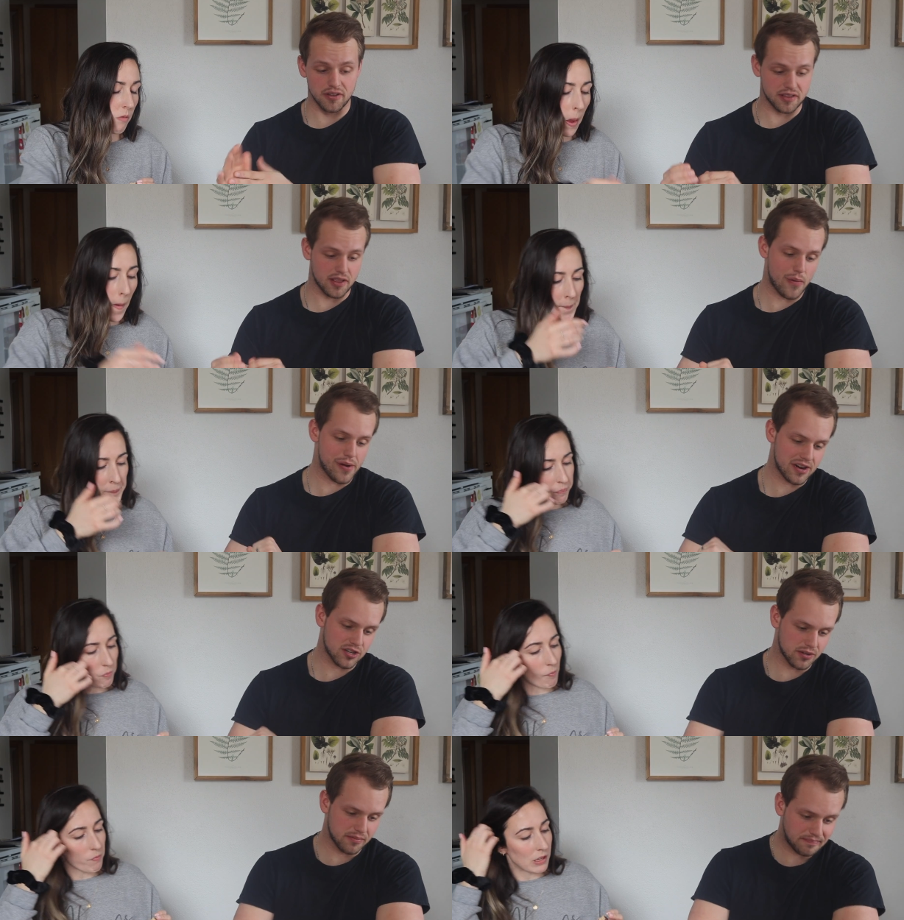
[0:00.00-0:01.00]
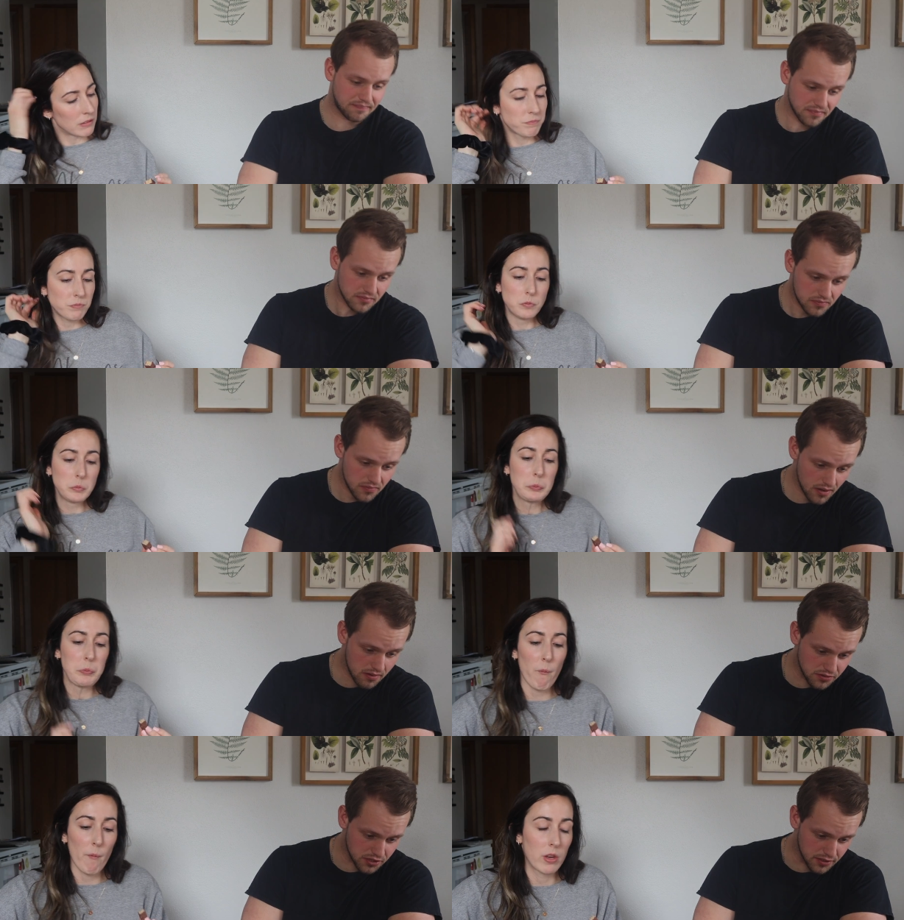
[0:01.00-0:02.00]
Speaker 1: like that one, actually.
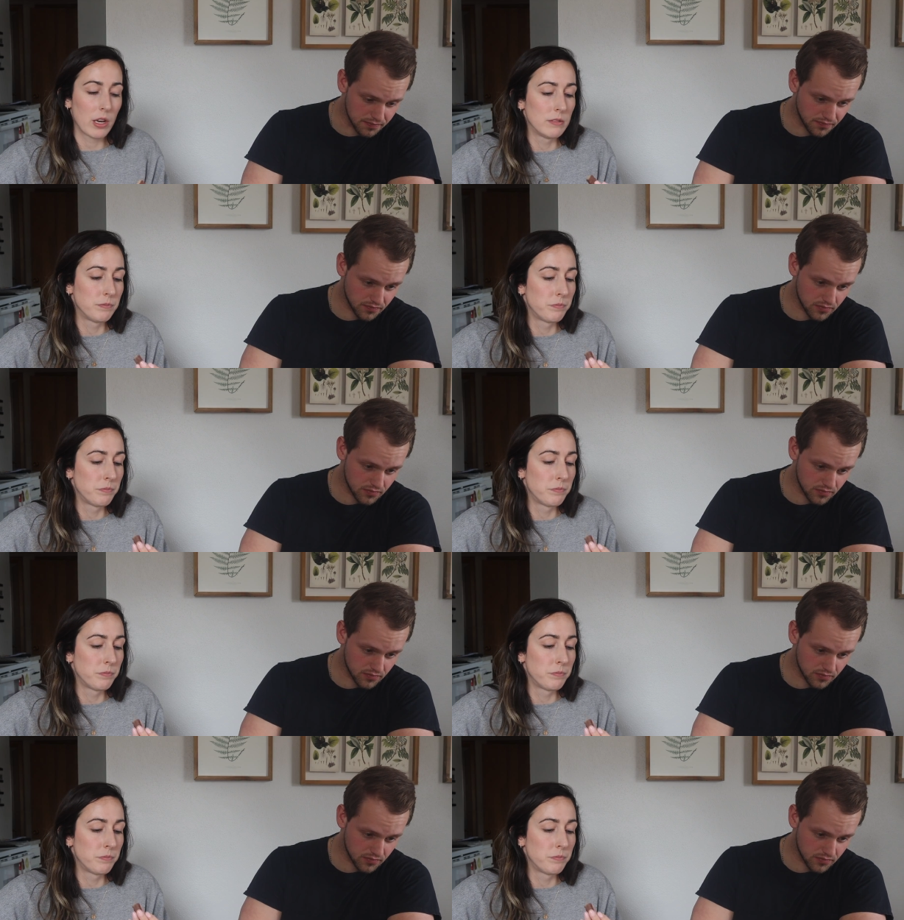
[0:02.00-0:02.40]
It's good.